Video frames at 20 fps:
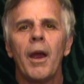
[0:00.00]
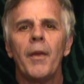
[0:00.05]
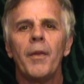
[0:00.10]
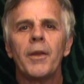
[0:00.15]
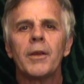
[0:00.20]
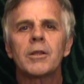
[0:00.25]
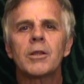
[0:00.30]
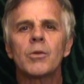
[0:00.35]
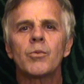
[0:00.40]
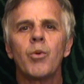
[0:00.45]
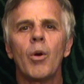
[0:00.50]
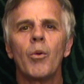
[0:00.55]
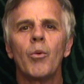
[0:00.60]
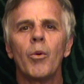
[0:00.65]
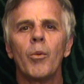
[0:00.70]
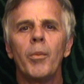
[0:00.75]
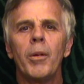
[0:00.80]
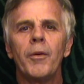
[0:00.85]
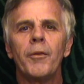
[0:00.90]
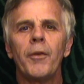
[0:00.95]
and this is what
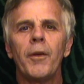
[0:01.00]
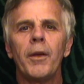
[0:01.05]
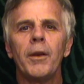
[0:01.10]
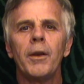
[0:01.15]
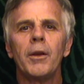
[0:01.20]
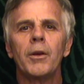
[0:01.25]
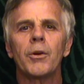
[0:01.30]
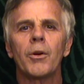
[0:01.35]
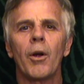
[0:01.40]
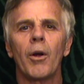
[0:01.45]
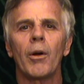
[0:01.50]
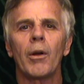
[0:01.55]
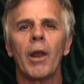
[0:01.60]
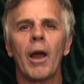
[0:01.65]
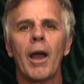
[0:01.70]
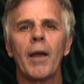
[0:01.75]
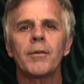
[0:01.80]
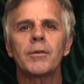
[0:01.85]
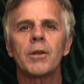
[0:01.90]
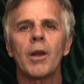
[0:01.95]
we'll be feeding to our
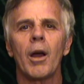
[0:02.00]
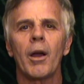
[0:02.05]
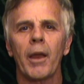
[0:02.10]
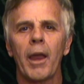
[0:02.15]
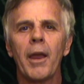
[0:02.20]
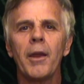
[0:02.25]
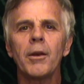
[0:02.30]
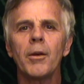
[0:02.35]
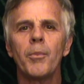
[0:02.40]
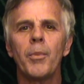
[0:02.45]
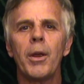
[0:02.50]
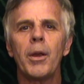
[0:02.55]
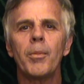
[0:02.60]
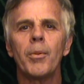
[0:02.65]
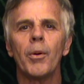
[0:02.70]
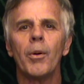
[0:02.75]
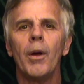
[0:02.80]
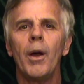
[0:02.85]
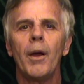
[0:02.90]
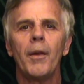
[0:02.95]
livestock and to
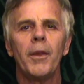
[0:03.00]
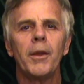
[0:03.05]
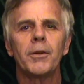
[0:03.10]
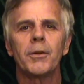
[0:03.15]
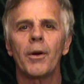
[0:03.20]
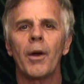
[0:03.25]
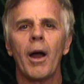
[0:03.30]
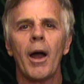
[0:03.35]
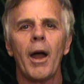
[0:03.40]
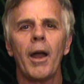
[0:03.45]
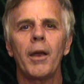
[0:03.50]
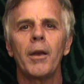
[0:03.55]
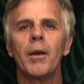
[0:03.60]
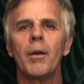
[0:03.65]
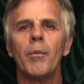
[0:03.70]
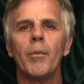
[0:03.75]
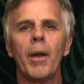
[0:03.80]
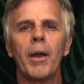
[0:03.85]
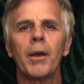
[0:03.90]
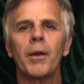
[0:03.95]
people. These are high in
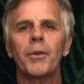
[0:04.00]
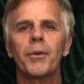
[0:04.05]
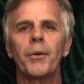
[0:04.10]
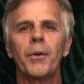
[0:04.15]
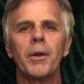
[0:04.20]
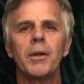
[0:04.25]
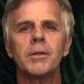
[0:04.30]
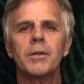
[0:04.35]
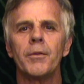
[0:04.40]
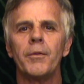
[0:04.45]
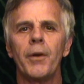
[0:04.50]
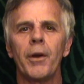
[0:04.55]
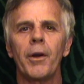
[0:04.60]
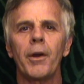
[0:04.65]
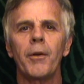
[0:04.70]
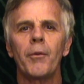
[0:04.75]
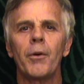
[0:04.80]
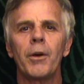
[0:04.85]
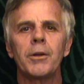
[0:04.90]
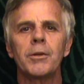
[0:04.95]
omega-3s, they're
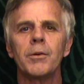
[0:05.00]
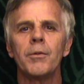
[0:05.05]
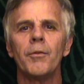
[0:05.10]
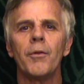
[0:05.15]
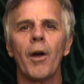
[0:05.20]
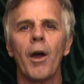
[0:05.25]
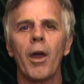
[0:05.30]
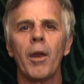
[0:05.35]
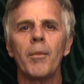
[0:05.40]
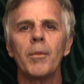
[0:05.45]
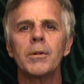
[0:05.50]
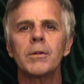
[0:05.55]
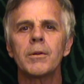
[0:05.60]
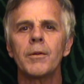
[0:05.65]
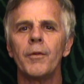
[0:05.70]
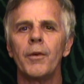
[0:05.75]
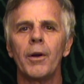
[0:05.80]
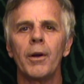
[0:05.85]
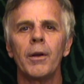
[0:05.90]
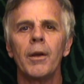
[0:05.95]
very rich in vitamins,
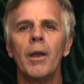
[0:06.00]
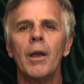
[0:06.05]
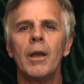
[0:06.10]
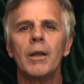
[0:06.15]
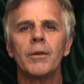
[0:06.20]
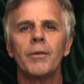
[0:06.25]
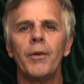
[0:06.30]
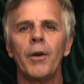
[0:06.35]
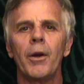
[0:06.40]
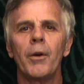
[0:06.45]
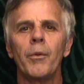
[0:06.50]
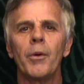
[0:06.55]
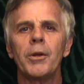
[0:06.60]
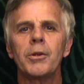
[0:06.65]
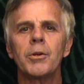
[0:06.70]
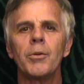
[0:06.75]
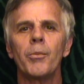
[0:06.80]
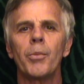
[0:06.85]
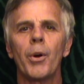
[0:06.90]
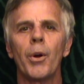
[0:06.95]
very, it's very
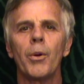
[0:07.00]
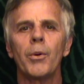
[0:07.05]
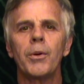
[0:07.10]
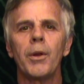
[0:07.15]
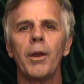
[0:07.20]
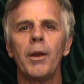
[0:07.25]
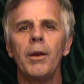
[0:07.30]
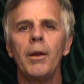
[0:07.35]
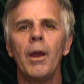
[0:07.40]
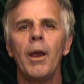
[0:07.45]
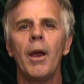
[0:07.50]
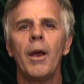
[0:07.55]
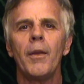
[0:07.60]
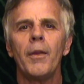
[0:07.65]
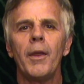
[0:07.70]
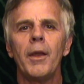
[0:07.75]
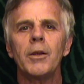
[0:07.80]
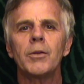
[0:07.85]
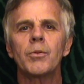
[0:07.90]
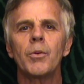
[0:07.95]
rich in protein.
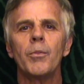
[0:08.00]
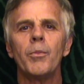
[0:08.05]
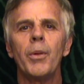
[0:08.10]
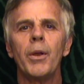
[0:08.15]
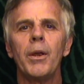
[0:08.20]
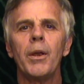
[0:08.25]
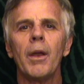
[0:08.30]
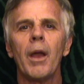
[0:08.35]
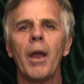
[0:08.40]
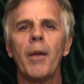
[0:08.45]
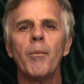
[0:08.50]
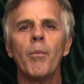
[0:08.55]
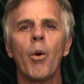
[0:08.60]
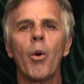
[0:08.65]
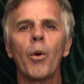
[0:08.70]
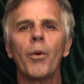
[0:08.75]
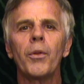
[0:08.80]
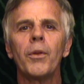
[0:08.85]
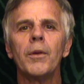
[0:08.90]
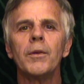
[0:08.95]
These would be a
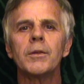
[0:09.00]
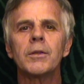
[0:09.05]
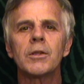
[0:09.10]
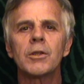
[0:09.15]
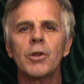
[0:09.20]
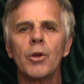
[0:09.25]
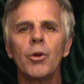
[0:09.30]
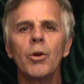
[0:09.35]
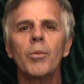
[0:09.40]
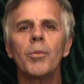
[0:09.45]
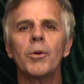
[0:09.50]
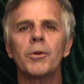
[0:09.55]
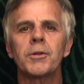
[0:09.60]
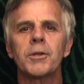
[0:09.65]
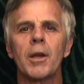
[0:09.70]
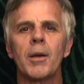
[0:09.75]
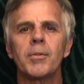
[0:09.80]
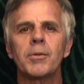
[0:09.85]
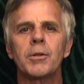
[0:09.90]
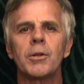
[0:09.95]
more than suitable
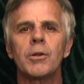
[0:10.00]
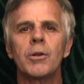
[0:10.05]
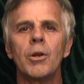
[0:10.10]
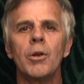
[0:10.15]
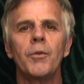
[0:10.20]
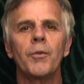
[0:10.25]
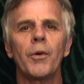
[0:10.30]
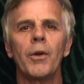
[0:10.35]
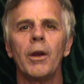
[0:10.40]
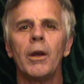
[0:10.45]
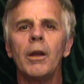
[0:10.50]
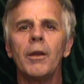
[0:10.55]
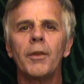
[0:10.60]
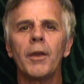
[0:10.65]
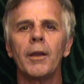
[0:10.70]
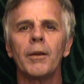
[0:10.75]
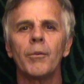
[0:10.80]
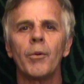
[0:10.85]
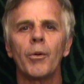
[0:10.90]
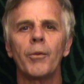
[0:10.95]
substitute for
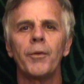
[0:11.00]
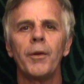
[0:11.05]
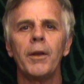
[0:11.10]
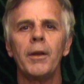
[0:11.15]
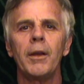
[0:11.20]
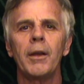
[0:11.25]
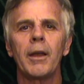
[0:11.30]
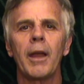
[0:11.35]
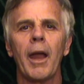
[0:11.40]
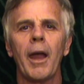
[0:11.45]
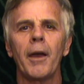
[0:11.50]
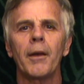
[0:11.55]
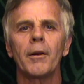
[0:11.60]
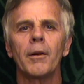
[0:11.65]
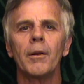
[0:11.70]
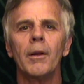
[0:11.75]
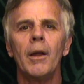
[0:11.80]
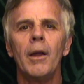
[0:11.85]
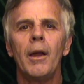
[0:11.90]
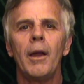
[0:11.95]
anything we're feeding
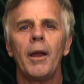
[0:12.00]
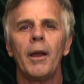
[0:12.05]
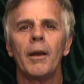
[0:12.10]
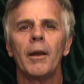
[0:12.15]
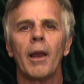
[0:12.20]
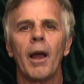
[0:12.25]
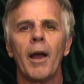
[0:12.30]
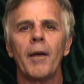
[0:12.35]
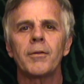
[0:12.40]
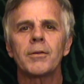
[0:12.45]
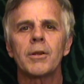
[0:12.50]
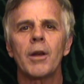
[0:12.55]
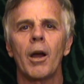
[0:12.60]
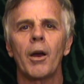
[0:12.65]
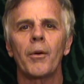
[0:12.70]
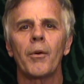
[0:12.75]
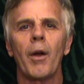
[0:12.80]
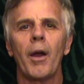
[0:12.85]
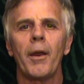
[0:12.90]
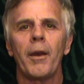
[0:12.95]
cattle and
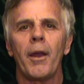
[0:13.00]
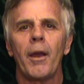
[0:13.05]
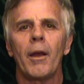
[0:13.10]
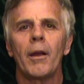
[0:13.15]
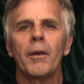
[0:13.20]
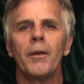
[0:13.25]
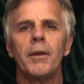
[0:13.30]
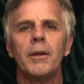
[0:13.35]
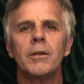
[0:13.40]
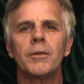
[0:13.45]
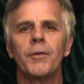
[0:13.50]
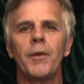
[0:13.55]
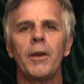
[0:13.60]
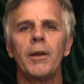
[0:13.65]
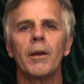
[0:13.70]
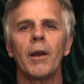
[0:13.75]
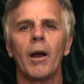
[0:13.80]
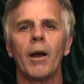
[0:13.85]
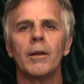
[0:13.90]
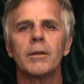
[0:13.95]
livestock right now in these
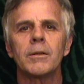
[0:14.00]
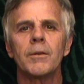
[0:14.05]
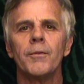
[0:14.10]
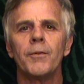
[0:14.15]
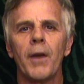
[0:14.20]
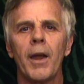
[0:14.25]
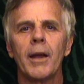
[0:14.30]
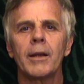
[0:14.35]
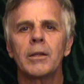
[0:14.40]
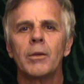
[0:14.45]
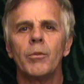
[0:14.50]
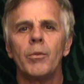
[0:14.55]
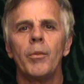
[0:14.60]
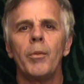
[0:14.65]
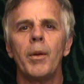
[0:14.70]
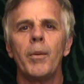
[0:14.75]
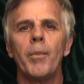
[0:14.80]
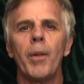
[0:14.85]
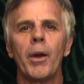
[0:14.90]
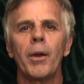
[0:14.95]
feedlots. In fact, it
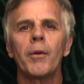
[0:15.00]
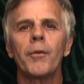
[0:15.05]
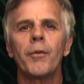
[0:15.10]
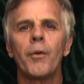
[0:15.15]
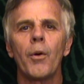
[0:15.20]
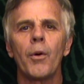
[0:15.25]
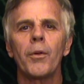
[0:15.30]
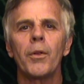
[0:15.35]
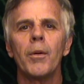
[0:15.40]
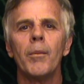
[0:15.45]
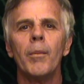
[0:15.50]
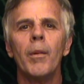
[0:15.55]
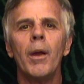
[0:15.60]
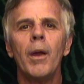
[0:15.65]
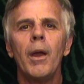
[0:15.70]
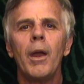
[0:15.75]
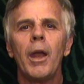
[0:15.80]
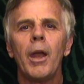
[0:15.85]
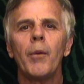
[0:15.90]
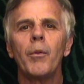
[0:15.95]
would be better for them.
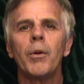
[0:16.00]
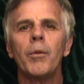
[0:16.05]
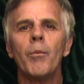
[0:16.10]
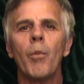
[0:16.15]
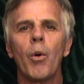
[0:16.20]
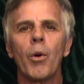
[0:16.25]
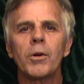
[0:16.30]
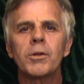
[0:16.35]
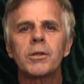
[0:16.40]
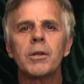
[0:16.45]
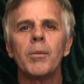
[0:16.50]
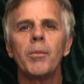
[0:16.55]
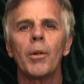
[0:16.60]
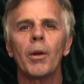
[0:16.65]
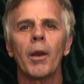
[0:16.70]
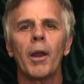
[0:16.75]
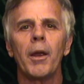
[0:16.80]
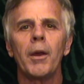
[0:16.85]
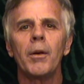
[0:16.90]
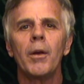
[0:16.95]
It would more
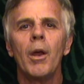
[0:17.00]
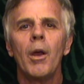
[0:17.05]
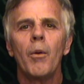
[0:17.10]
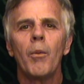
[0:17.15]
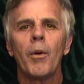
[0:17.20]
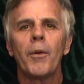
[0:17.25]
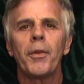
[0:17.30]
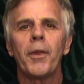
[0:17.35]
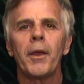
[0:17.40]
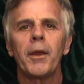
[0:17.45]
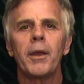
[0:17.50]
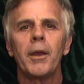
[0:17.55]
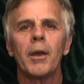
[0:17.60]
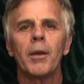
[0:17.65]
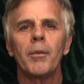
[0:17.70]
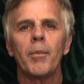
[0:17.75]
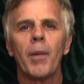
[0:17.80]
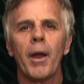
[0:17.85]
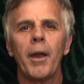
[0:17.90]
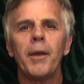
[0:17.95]
simulate what they
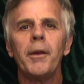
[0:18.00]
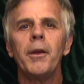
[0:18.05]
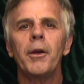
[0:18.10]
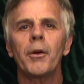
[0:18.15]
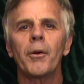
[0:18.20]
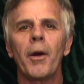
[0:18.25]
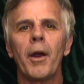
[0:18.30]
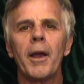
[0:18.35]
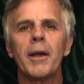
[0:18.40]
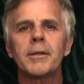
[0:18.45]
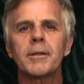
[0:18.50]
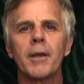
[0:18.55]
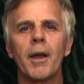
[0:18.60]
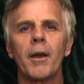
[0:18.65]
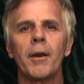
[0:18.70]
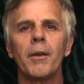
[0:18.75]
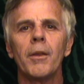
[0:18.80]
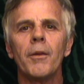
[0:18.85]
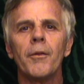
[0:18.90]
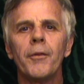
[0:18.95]
get by eating grass
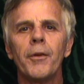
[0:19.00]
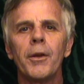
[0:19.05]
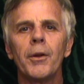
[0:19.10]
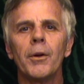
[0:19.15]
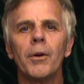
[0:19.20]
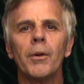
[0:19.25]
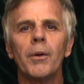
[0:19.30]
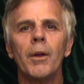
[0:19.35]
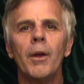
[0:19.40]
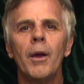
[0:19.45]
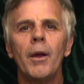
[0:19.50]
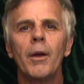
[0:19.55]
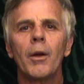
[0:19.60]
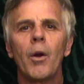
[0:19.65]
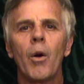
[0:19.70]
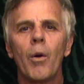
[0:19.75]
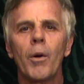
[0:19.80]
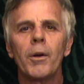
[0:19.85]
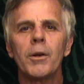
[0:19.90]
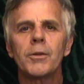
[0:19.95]
out in the field
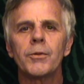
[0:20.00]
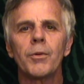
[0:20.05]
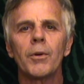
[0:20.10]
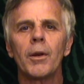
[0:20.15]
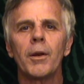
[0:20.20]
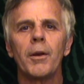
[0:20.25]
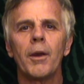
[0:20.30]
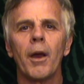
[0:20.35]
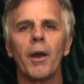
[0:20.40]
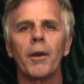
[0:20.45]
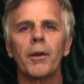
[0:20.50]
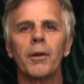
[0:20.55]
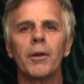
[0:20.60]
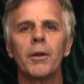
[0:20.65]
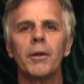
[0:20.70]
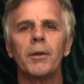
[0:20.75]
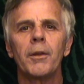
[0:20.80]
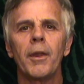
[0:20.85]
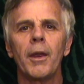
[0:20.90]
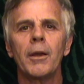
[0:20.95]
corn is really not a
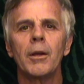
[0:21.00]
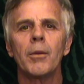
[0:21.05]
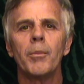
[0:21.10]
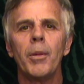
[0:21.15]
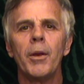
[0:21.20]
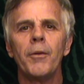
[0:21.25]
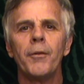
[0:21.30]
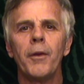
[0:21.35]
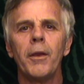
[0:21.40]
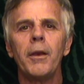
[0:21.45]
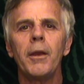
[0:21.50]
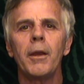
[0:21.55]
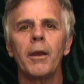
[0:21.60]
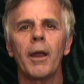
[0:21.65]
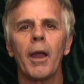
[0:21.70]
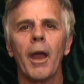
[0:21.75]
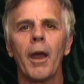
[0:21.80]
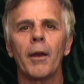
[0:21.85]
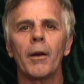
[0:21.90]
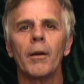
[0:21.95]
good thing to be feeding
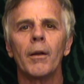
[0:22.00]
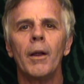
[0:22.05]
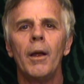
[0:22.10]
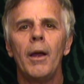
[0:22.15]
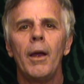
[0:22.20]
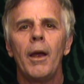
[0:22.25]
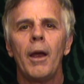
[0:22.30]
cattle.